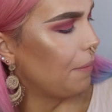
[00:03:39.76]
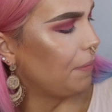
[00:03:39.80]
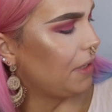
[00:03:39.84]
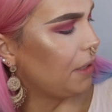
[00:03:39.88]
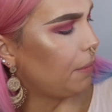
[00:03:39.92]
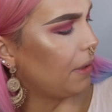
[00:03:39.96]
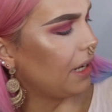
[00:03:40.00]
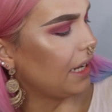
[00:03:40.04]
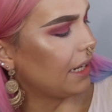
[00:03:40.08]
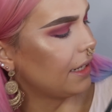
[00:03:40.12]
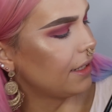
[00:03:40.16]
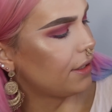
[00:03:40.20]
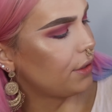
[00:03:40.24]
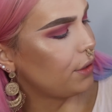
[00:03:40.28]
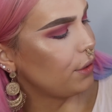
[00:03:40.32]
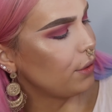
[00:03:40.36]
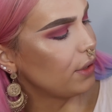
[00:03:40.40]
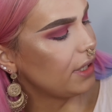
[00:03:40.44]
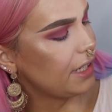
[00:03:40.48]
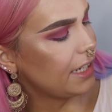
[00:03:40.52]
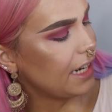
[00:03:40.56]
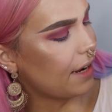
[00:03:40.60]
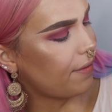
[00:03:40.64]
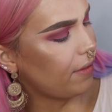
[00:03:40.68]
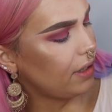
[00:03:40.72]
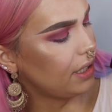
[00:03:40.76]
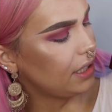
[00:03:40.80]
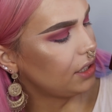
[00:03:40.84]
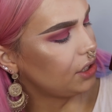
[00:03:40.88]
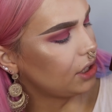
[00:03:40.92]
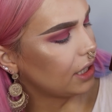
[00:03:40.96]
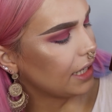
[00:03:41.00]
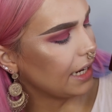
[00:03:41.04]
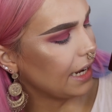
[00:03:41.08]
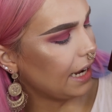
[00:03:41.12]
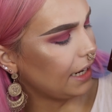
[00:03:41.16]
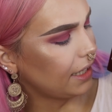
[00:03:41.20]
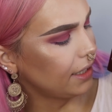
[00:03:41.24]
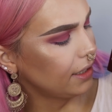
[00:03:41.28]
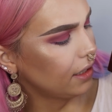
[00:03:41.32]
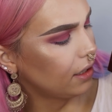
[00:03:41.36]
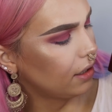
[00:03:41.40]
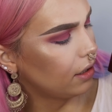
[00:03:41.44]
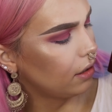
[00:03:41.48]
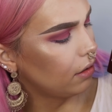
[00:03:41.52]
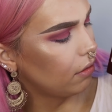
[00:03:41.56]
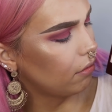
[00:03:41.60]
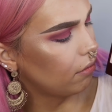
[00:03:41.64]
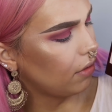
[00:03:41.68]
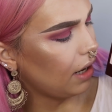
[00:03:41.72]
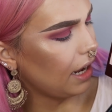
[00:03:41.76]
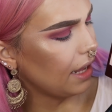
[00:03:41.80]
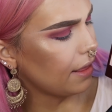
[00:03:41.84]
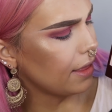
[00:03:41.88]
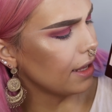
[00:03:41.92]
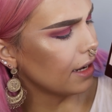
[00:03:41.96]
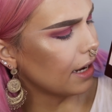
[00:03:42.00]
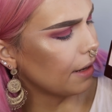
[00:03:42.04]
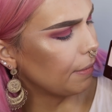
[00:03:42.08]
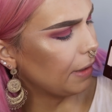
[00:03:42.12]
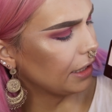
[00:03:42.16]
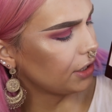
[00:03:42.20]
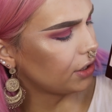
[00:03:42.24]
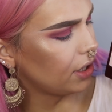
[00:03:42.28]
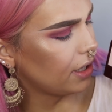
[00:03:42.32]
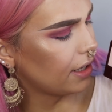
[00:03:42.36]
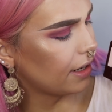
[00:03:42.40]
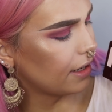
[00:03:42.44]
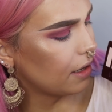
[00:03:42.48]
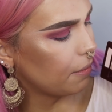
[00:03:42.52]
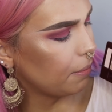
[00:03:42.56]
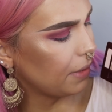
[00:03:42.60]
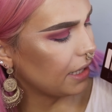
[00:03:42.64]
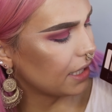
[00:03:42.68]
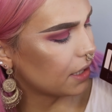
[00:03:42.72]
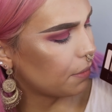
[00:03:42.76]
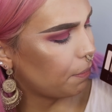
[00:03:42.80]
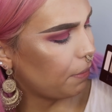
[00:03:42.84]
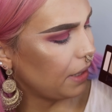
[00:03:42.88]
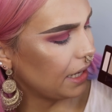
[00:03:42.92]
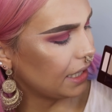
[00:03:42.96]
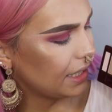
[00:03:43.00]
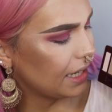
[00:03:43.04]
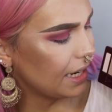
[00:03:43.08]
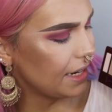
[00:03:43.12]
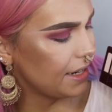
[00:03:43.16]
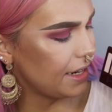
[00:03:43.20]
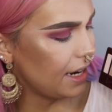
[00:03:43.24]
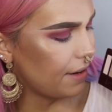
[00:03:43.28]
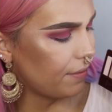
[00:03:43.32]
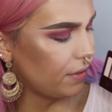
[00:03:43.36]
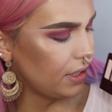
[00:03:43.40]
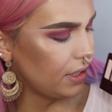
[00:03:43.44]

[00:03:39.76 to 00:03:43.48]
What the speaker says: I'm dipping into Devilish again. I think I'm actually gonna mix Bing and